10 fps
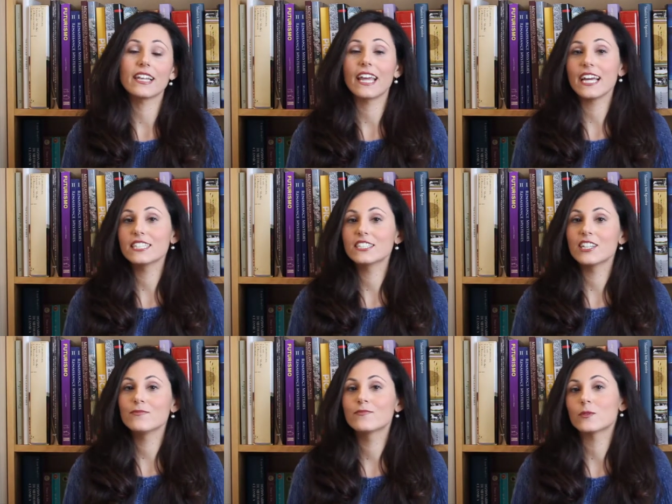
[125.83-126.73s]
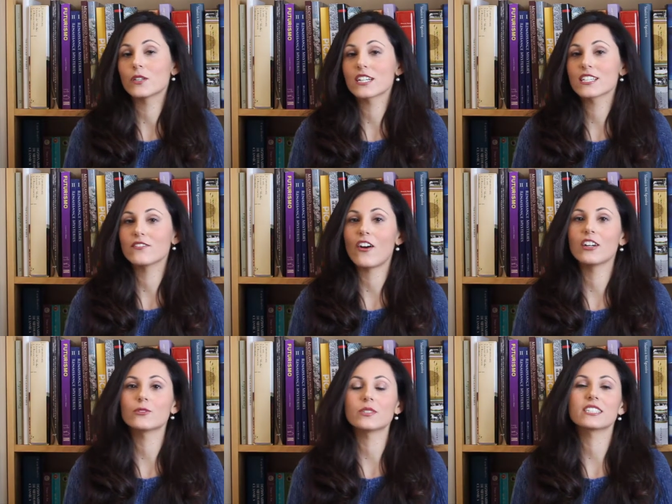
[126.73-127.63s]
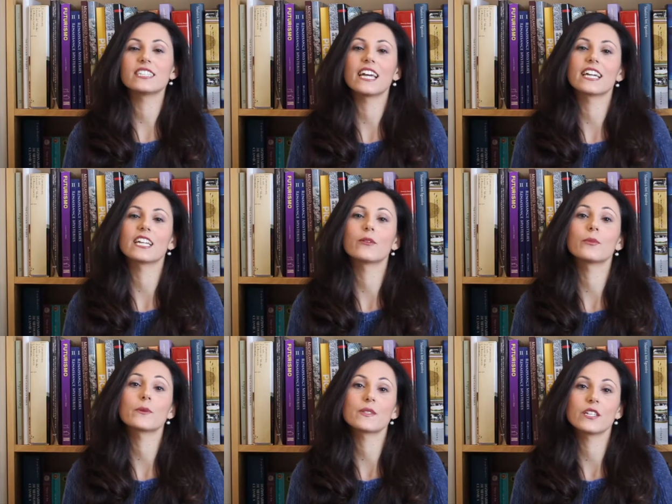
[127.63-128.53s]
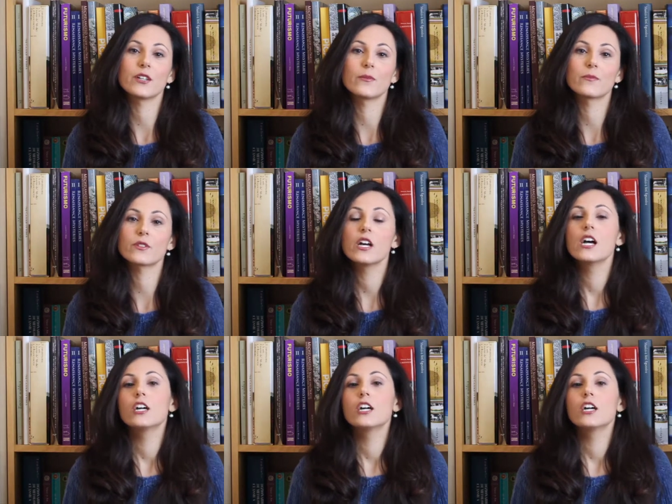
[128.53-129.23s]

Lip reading: Later, works of art were taken in museums